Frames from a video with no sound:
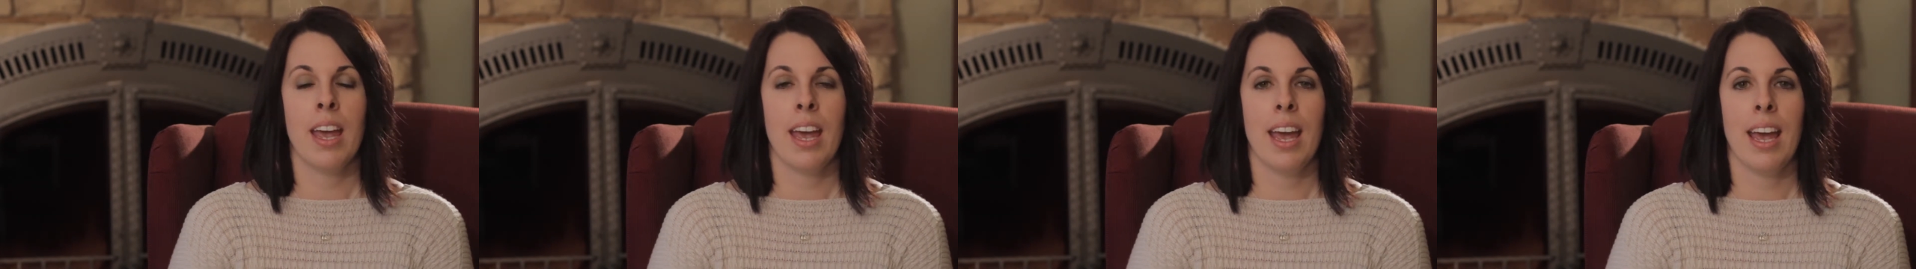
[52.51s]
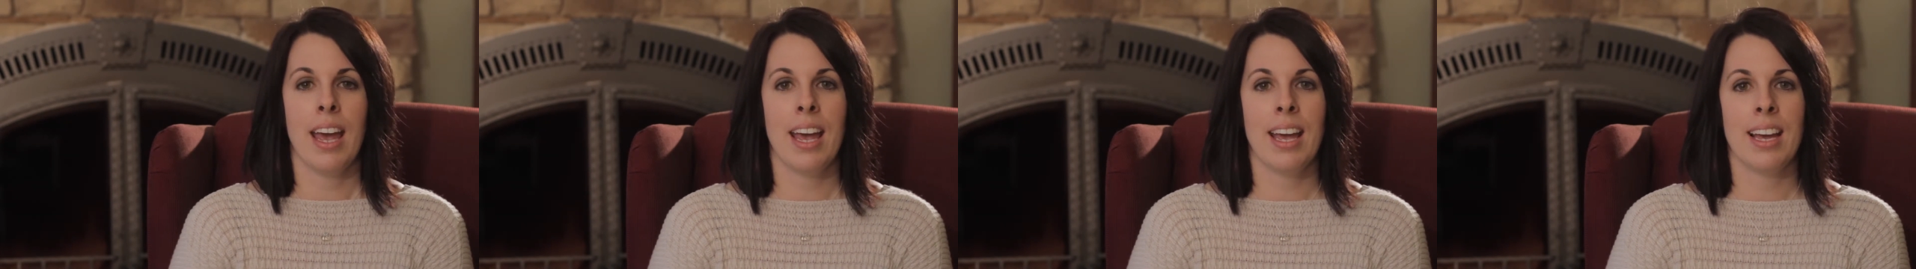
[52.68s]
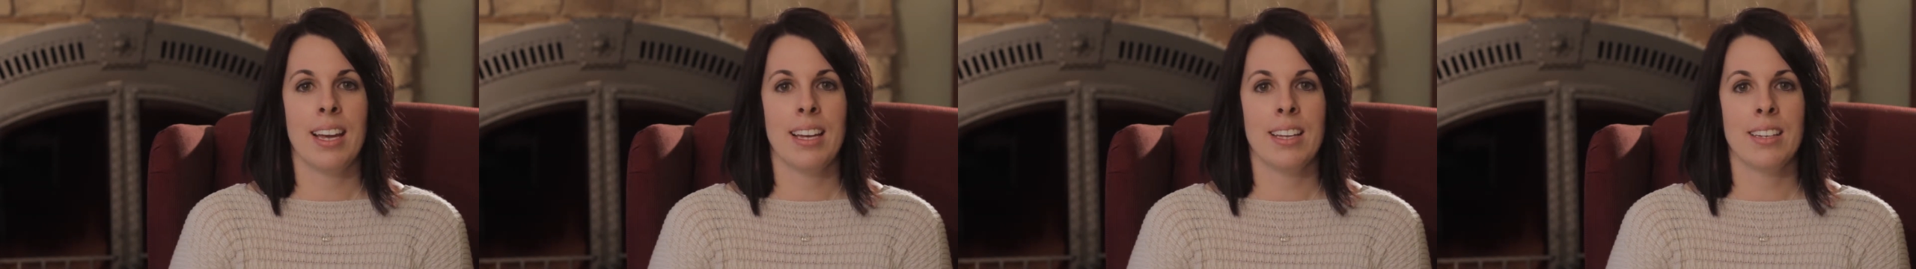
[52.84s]

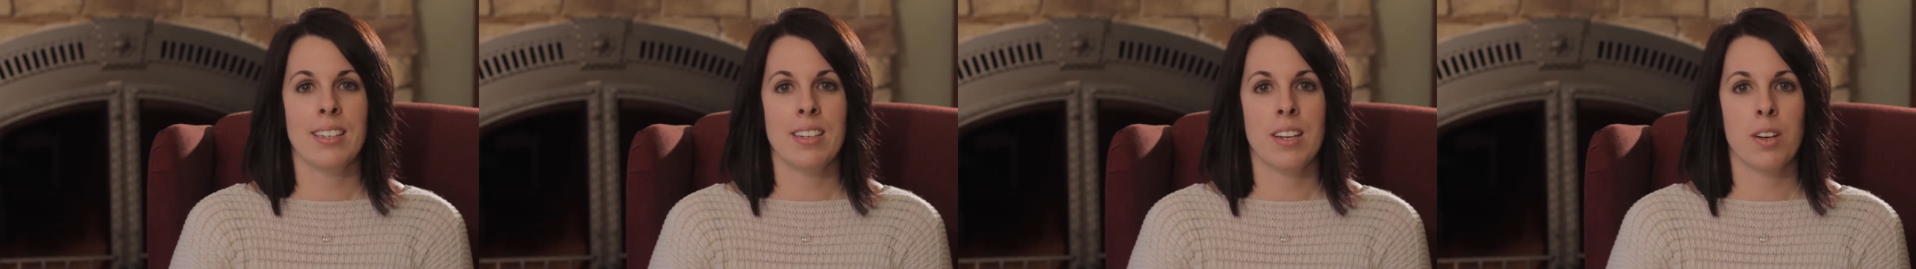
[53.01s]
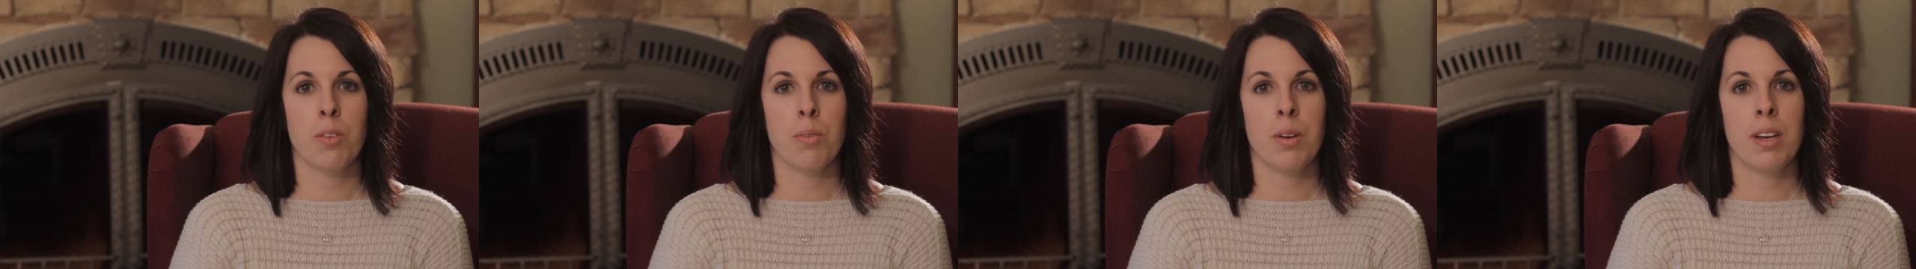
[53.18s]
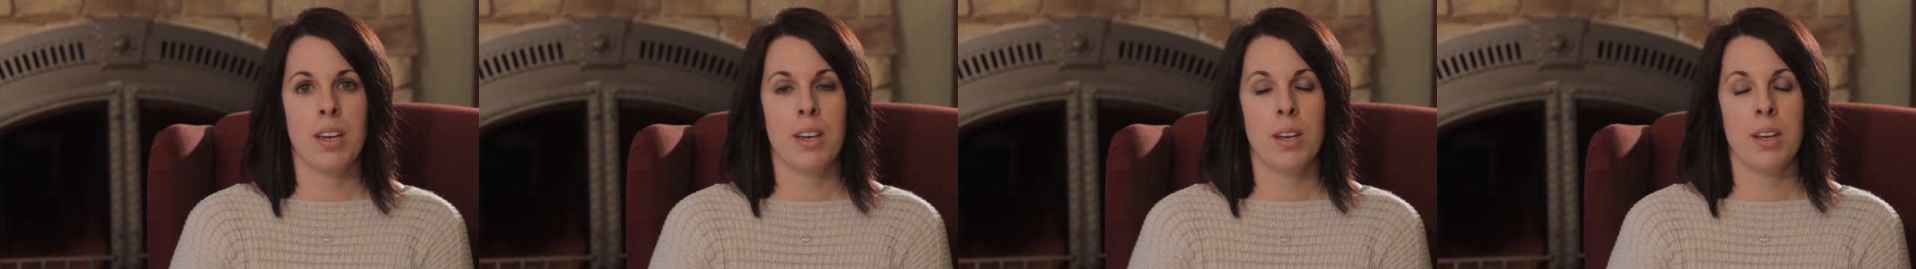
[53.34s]
And
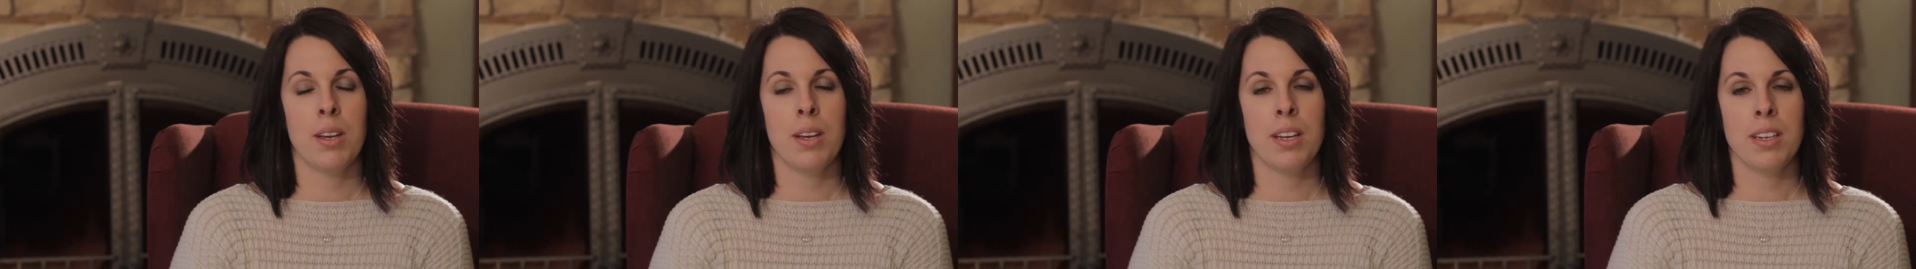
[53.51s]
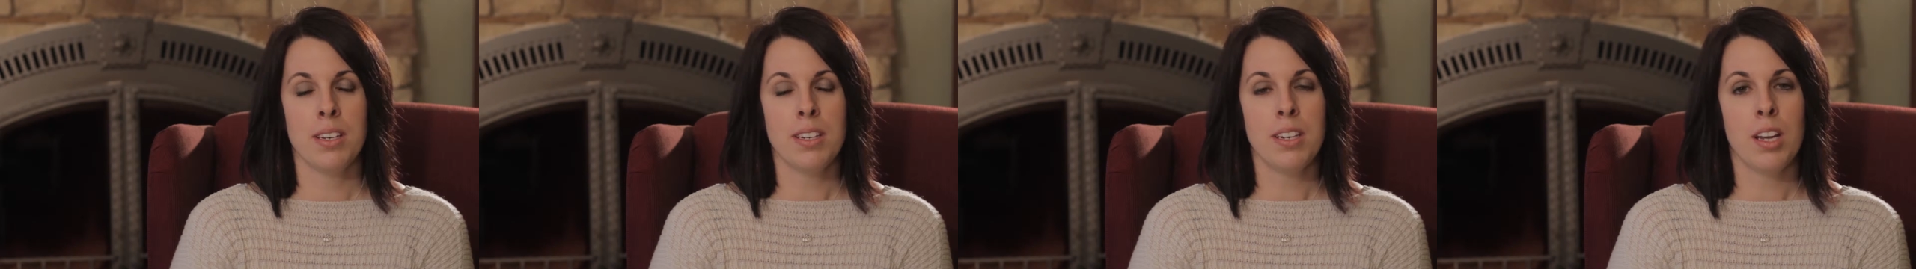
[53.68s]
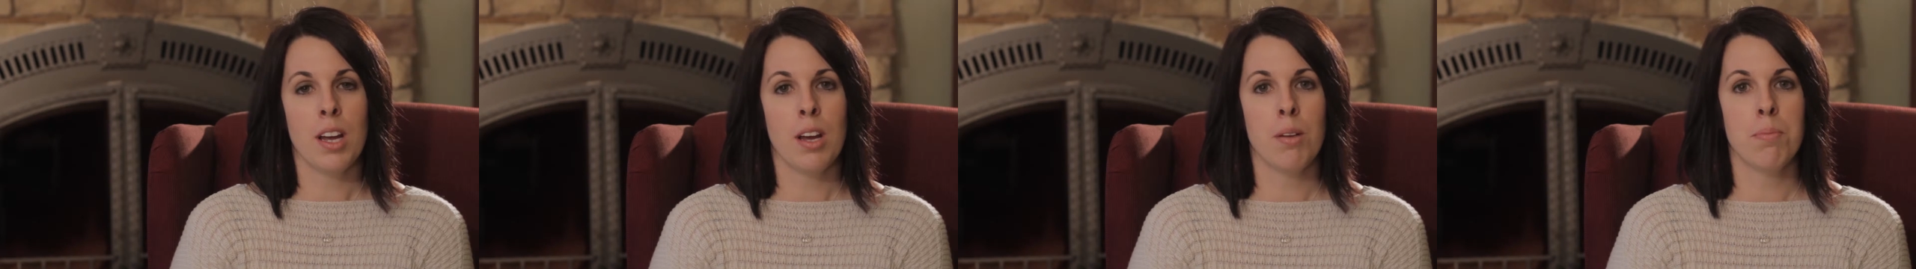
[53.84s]
we
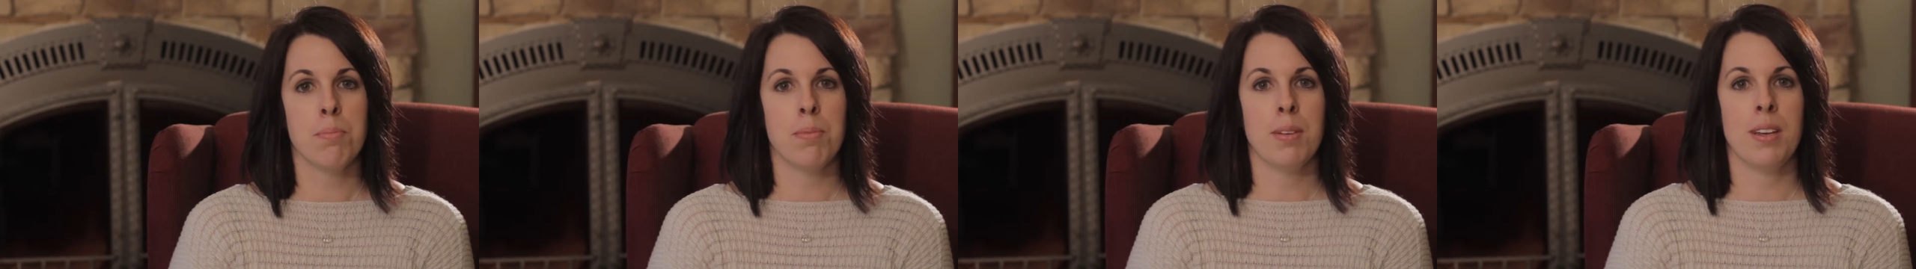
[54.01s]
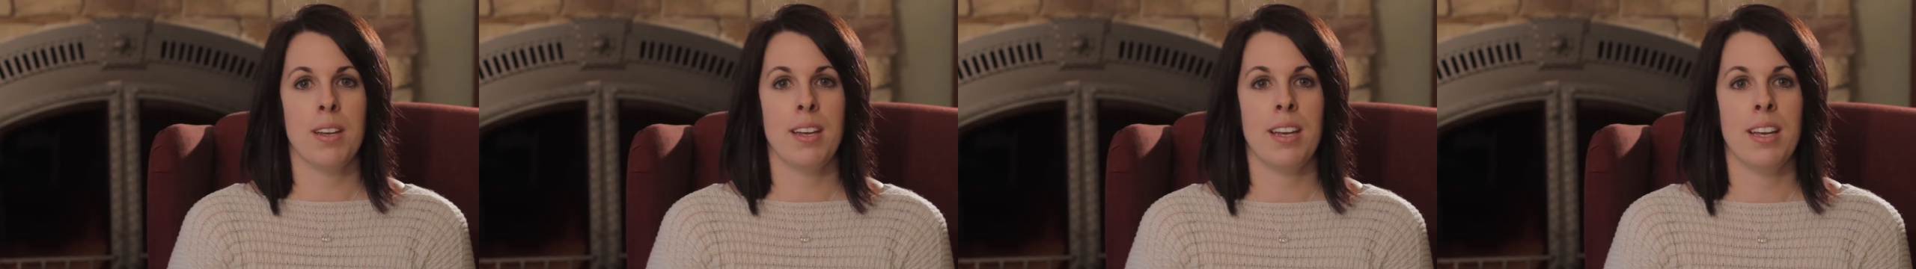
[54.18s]
ended up